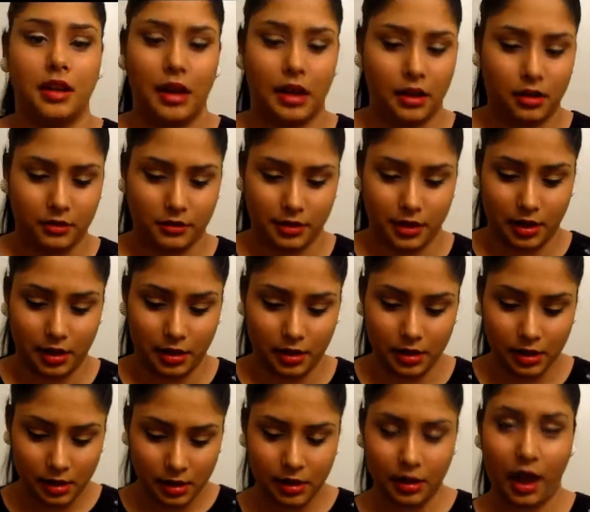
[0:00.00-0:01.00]
I don't think
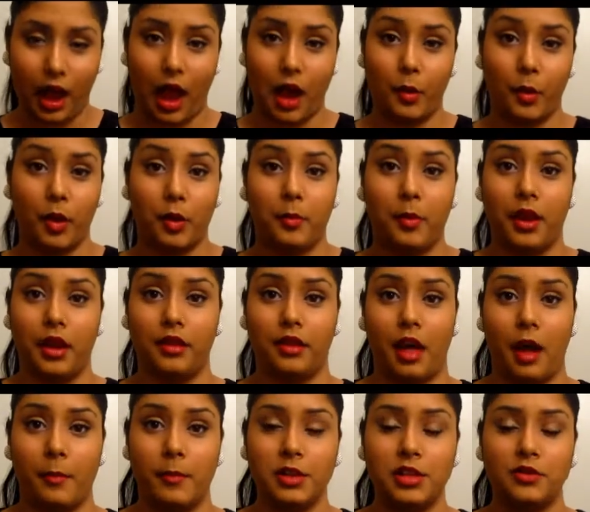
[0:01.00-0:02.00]
I would pay
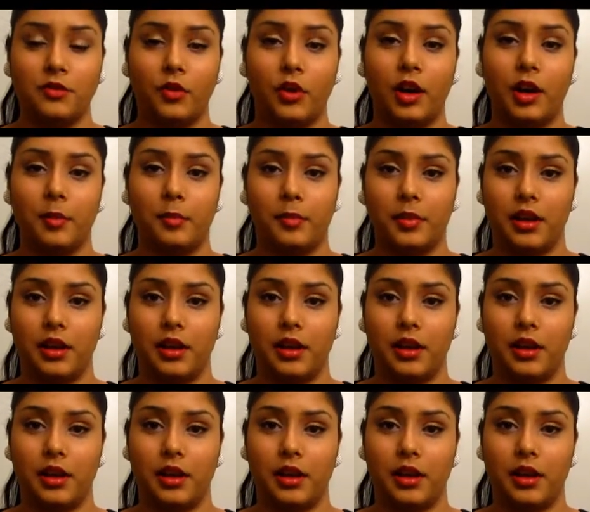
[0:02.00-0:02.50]
that much for it,